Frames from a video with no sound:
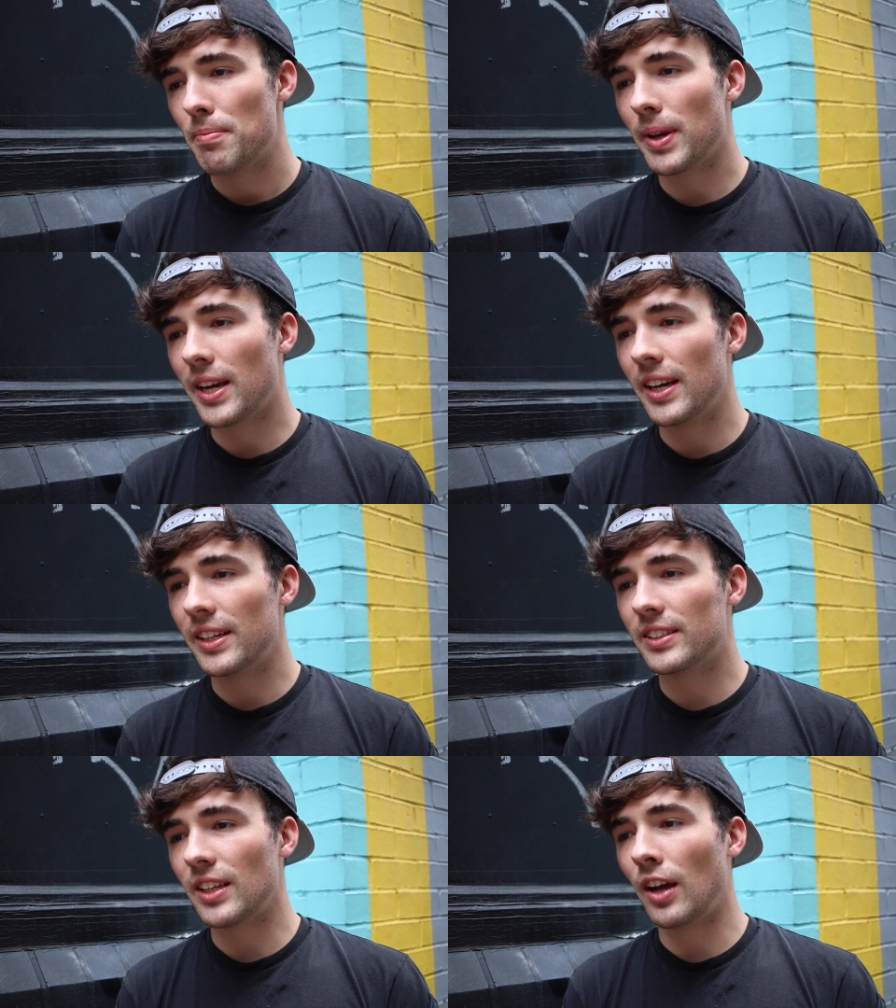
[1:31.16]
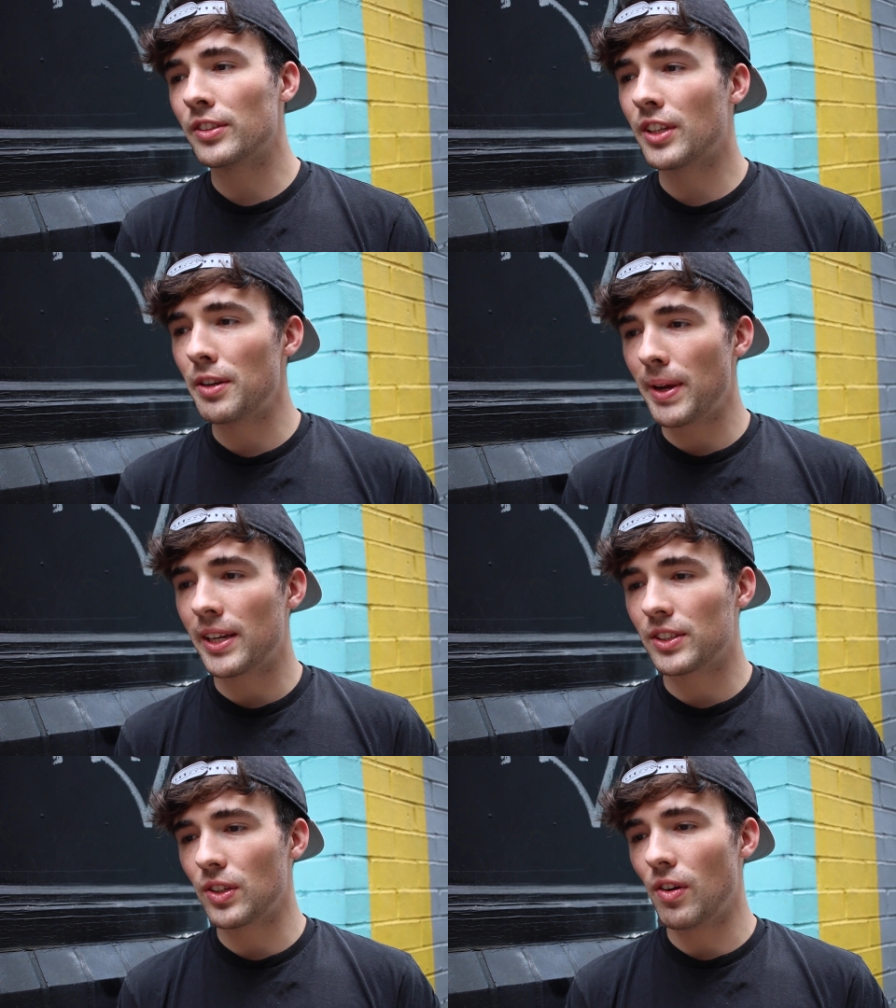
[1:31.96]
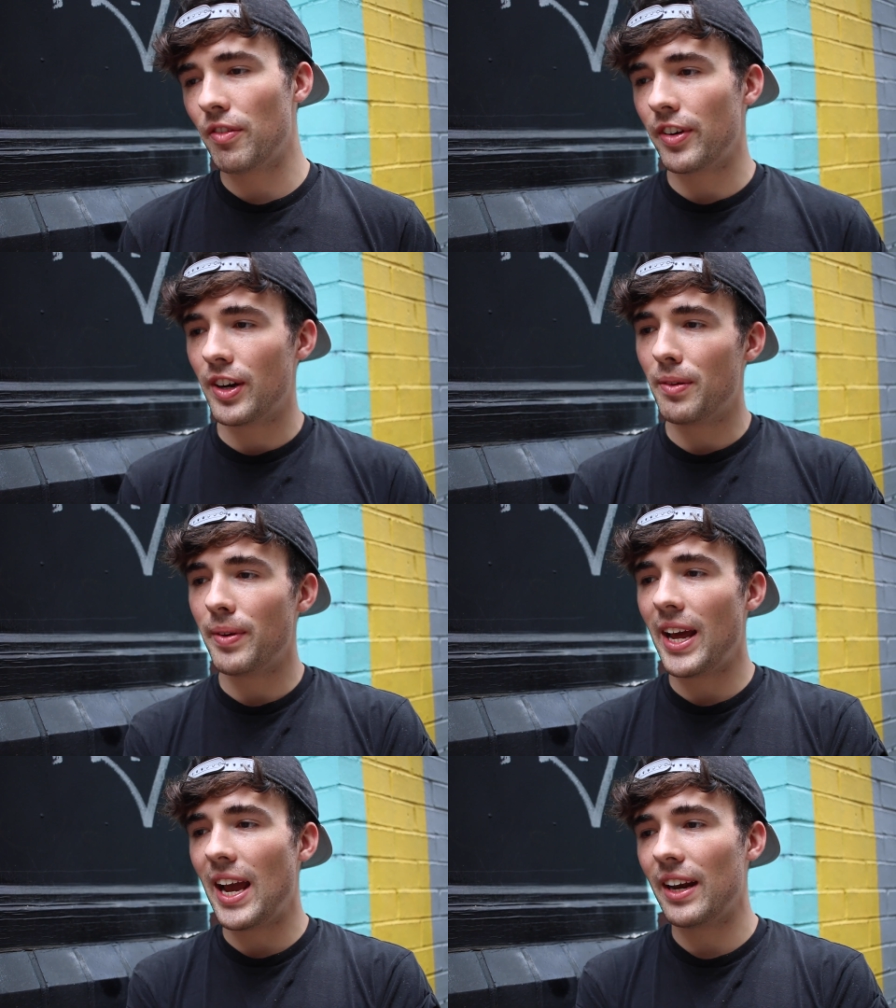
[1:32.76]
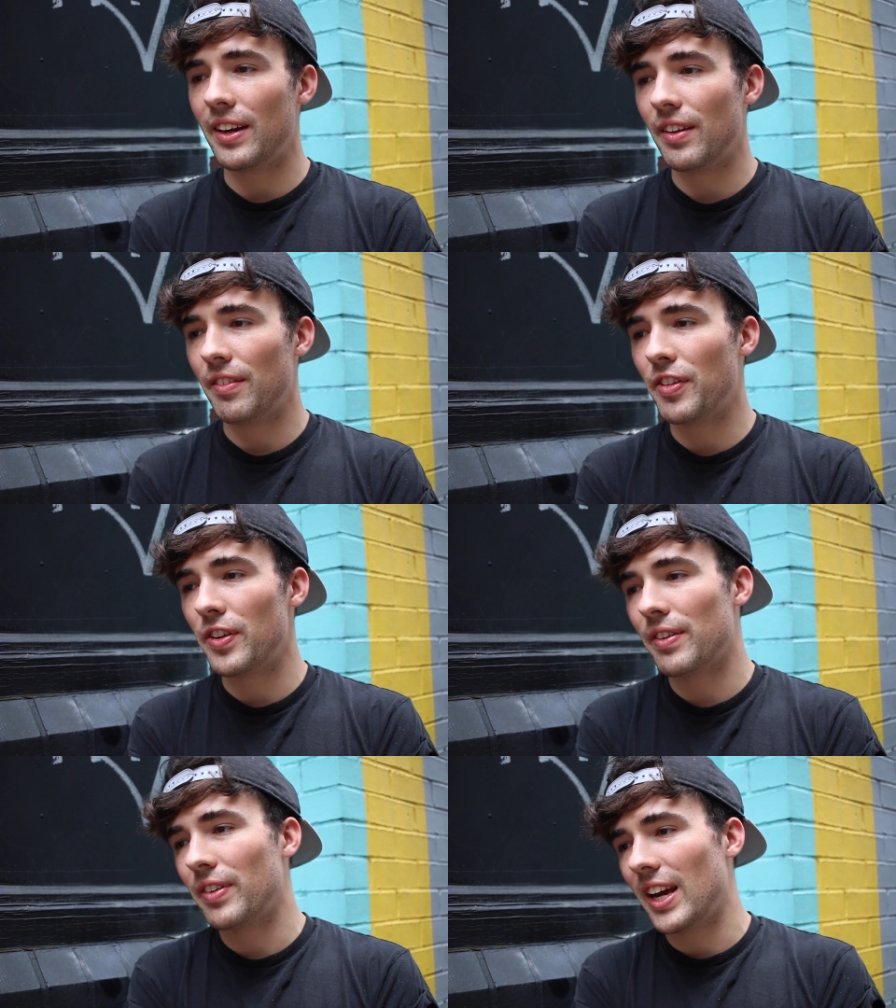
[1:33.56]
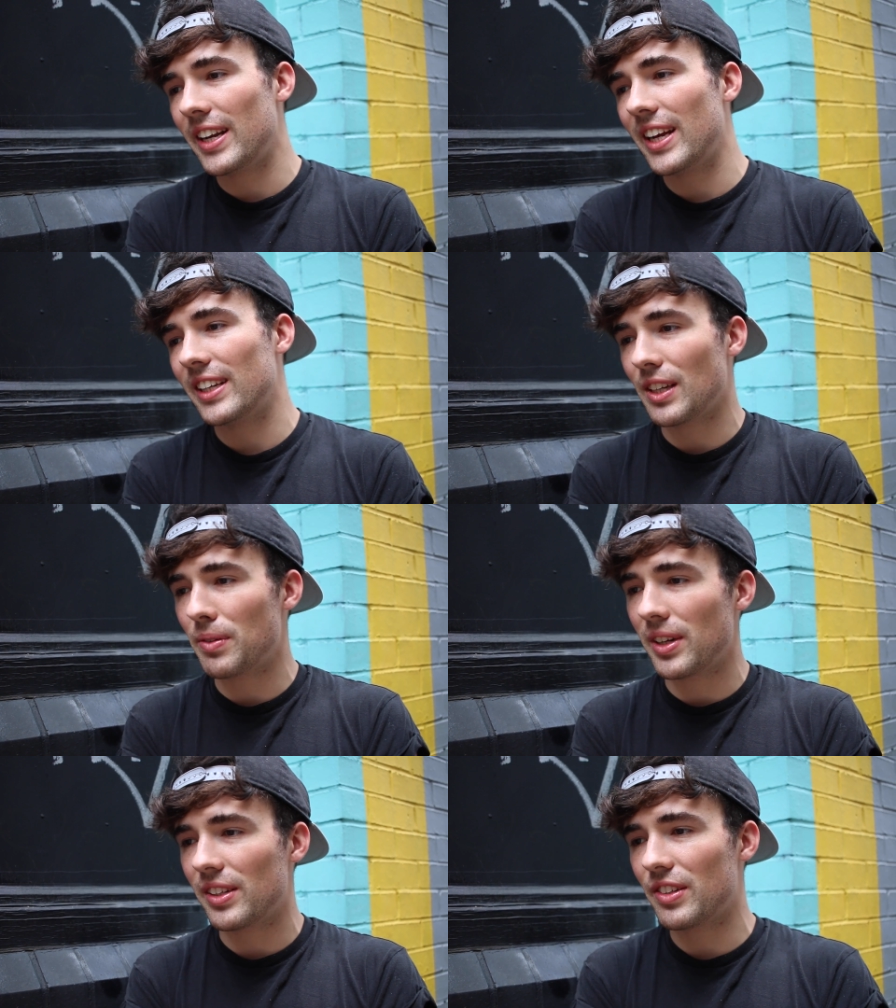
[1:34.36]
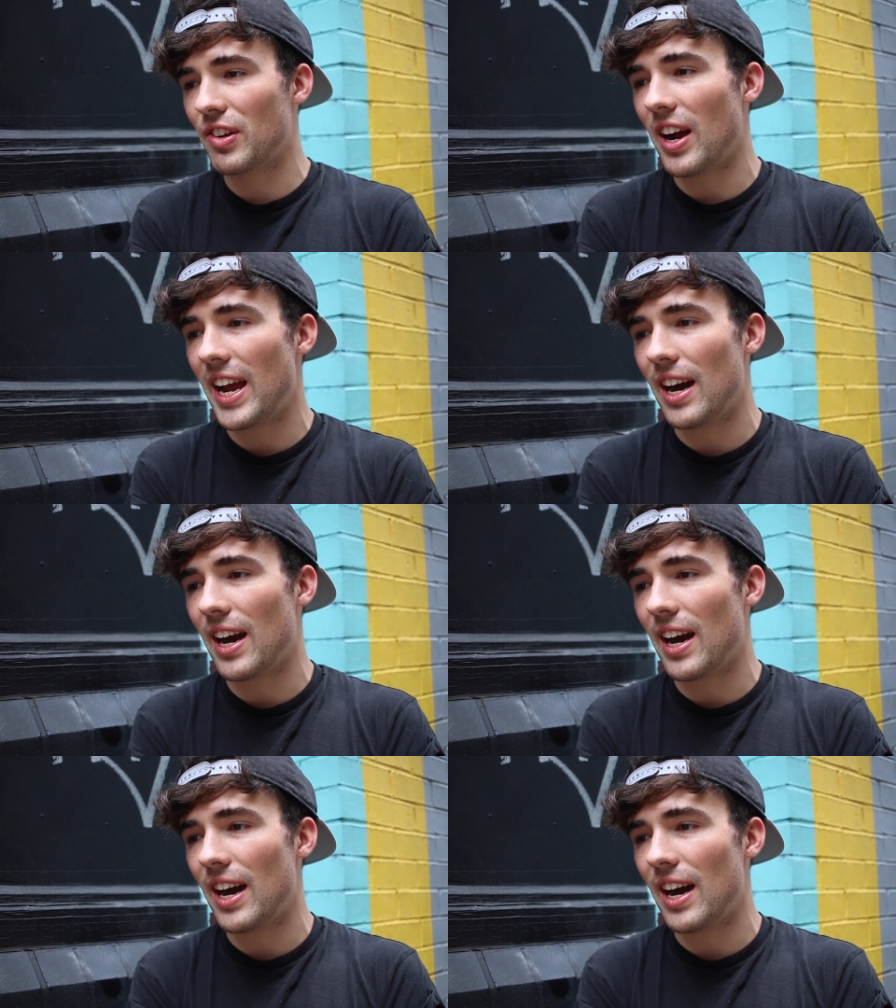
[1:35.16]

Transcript: because I was going to make a short film, and I had a few different ideas I wanted to try